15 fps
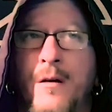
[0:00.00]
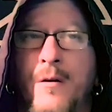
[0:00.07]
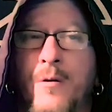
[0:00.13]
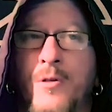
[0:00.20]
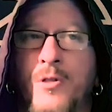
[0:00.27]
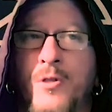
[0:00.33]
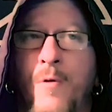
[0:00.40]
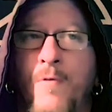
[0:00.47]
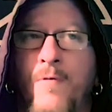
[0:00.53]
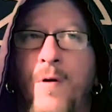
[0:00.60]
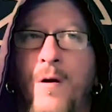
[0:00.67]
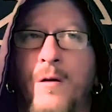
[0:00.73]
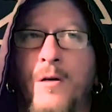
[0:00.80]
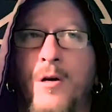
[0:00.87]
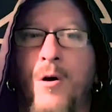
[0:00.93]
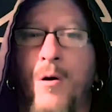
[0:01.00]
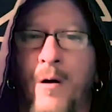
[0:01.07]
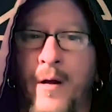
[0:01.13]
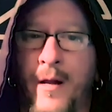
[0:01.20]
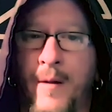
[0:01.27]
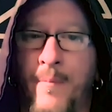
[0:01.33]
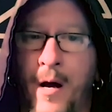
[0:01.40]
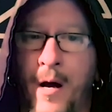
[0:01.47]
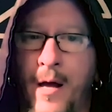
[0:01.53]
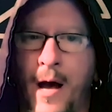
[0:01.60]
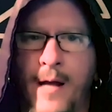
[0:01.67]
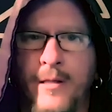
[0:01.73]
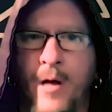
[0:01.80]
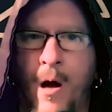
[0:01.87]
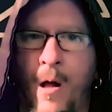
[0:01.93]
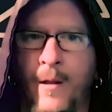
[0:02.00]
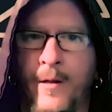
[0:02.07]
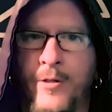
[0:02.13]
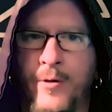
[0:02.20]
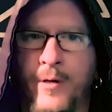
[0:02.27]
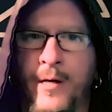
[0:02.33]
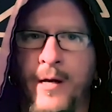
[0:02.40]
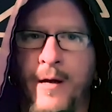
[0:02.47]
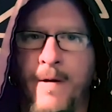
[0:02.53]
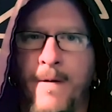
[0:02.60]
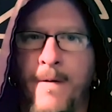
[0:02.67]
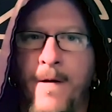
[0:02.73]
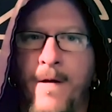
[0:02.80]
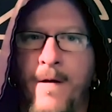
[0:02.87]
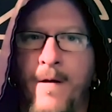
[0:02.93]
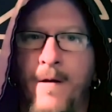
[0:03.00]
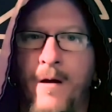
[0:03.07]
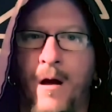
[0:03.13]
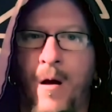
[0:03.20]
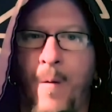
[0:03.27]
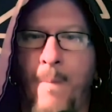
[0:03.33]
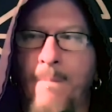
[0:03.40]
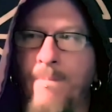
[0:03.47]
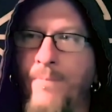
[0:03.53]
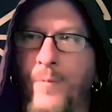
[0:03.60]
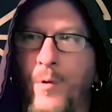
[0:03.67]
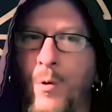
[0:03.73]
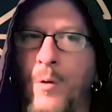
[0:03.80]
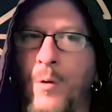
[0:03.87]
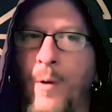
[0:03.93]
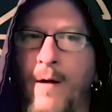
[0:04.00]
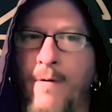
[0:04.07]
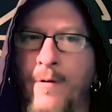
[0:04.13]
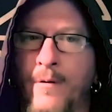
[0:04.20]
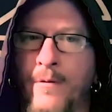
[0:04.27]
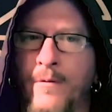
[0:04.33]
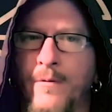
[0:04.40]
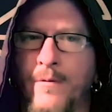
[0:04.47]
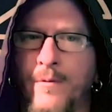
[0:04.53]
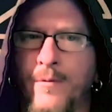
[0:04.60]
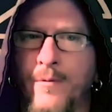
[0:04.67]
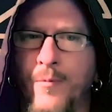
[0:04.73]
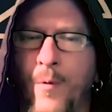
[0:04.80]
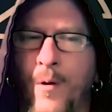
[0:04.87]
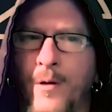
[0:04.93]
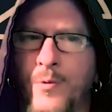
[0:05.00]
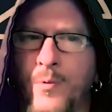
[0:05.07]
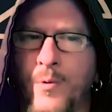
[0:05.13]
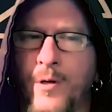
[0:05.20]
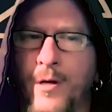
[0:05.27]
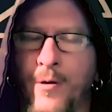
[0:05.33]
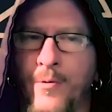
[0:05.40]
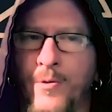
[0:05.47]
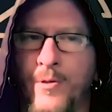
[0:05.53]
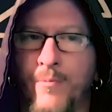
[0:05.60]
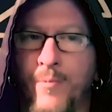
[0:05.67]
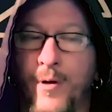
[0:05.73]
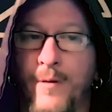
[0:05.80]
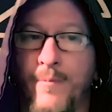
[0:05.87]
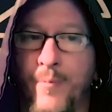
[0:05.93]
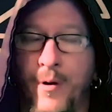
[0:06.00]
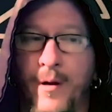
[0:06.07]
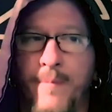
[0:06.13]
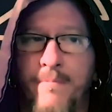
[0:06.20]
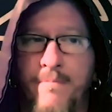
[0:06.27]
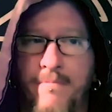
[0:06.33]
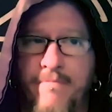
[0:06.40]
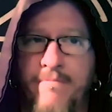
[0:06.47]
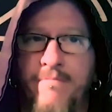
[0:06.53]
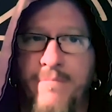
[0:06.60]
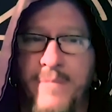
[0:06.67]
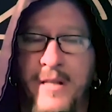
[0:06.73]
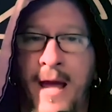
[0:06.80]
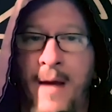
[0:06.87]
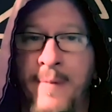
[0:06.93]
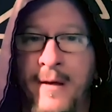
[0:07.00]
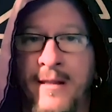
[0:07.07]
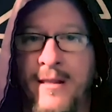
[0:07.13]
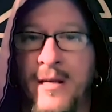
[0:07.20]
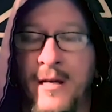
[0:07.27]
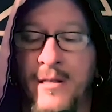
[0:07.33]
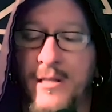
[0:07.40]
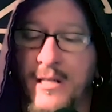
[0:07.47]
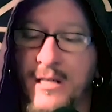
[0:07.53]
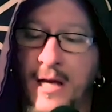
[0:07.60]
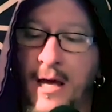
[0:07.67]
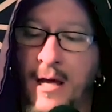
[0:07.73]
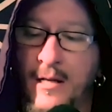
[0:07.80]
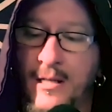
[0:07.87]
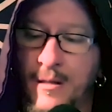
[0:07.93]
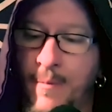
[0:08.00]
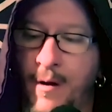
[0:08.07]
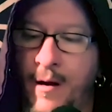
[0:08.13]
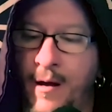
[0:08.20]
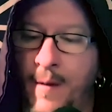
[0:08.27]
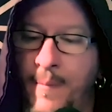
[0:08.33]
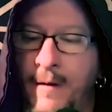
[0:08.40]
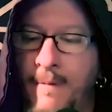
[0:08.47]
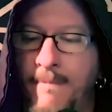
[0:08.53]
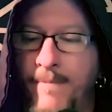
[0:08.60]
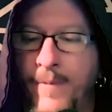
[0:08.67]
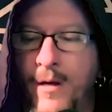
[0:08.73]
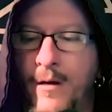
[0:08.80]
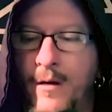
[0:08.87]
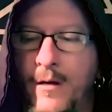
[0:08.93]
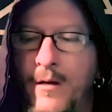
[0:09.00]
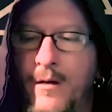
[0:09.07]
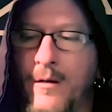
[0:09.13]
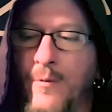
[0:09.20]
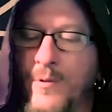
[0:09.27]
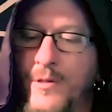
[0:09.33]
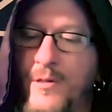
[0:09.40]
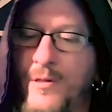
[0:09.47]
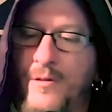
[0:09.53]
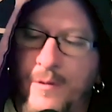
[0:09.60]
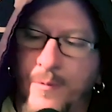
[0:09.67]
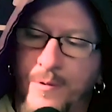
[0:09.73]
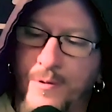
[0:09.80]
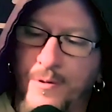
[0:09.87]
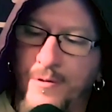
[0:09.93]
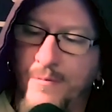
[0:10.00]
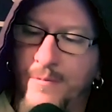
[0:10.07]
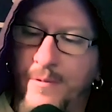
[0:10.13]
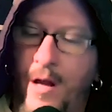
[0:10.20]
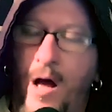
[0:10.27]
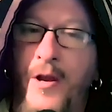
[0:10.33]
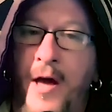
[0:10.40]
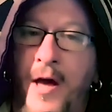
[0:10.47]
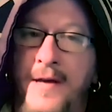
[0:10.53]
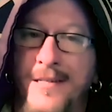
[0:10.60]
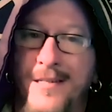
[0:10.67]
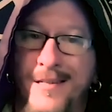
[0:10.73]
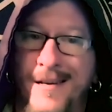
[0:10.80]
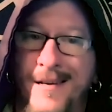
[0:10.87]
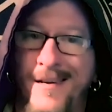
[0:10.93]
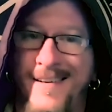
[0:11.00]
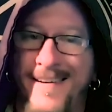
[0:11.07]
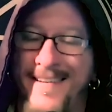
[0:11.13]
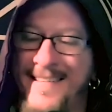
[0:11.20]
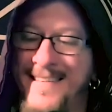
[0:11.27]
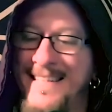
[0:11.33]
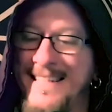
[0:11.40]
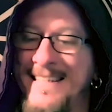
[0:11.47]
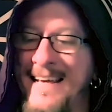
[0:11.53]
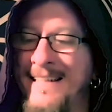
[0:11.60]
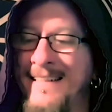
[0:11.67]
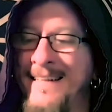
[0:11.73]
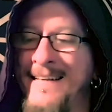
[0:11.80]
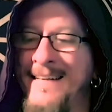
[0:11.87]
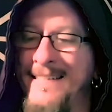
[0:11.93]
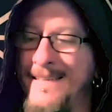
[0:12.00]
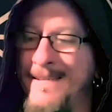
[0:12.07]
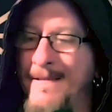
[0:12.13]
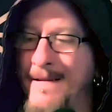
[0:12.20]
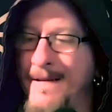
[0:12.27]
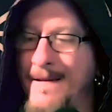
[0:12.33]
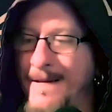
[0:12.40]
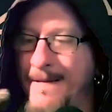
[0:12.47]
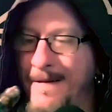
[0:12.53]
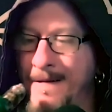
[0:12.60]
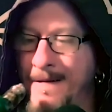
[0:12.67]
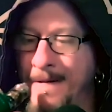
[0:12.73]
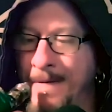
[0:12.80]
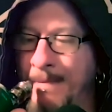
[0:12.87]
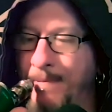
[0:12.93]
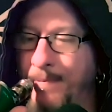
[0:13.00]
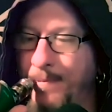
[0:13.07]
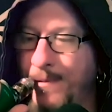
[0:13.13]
or so far gone in my idolatry, um, or whatever words were used. Pretty, pretty damning things to say to somebody. I mean, it was, it was not nice to say the least. Um,